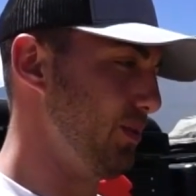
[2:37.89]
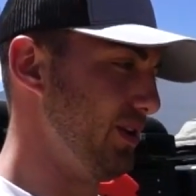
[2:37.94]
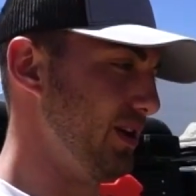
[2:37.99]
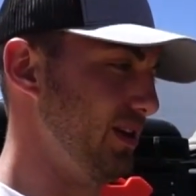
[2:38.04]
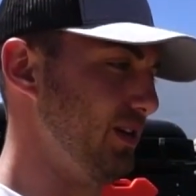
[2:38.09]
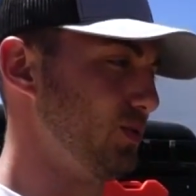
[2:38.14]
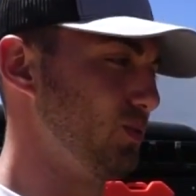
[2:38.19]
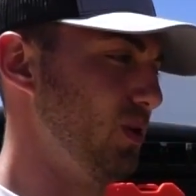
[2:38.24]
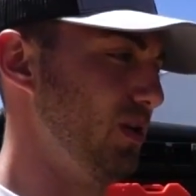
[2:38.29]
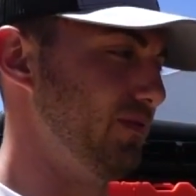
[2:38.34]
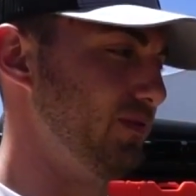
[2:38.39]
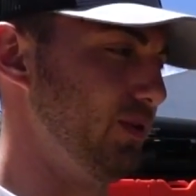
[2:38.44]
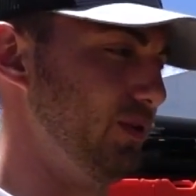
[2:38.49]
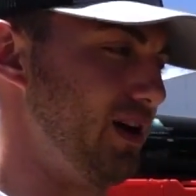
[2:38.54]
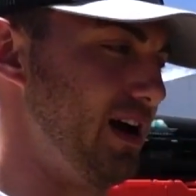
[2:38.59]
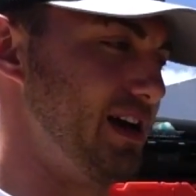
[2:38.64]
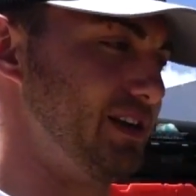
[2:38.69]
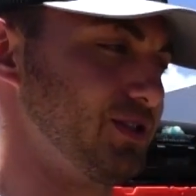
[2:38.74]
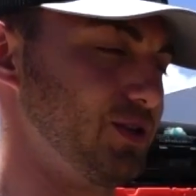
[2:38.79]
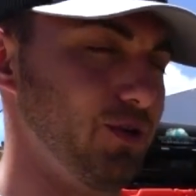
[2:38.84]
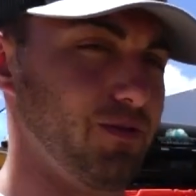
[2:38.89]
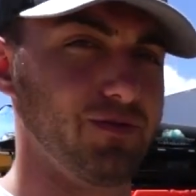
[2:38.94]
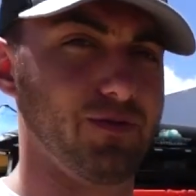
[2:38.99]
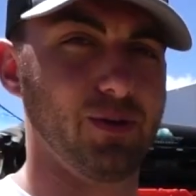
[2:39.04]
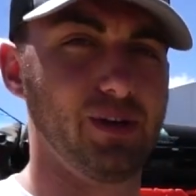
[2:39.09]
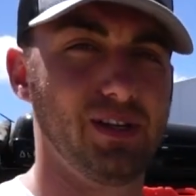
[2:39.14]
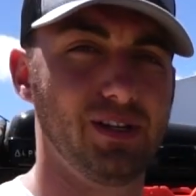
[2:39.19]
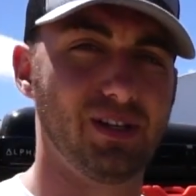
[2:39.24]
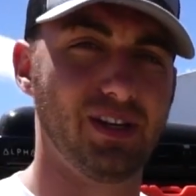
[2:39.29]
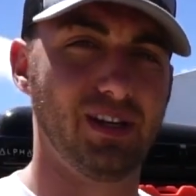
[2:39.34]
we got a 12 volt ice cold
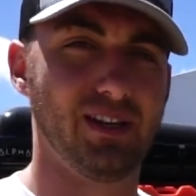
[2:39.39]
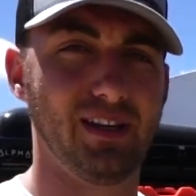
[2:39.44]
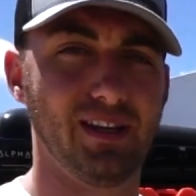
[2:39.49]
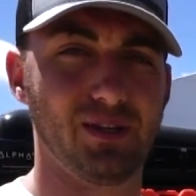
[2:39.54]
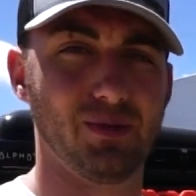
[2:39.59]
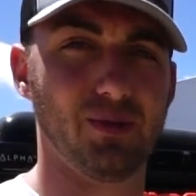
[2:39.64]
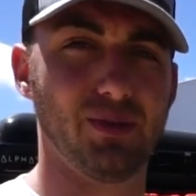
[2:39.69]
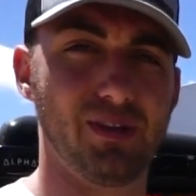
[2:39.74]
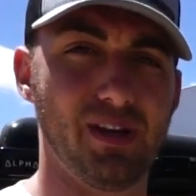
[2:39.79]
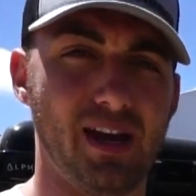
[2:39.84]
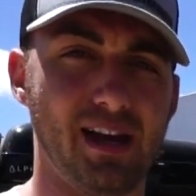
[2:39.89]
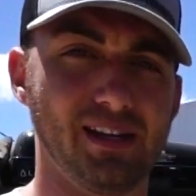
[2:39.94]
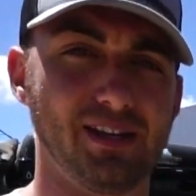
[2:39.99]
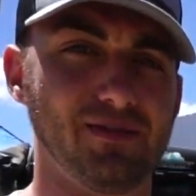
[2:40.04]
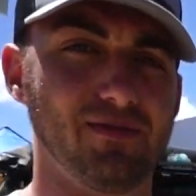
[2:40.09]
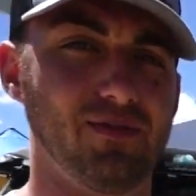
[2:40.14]
fridge. That's really nice